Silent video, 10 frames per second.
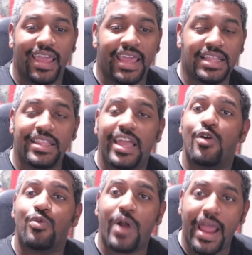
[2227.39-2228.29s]
anything
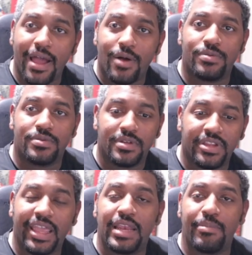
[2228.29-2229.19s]
around
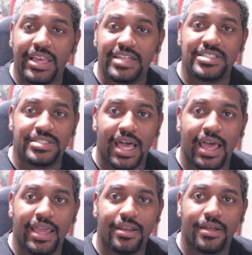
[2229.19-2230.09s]
the enemy that just
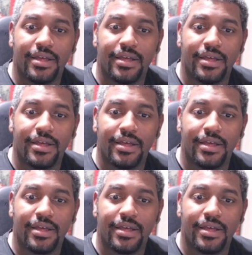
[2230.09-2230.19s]
died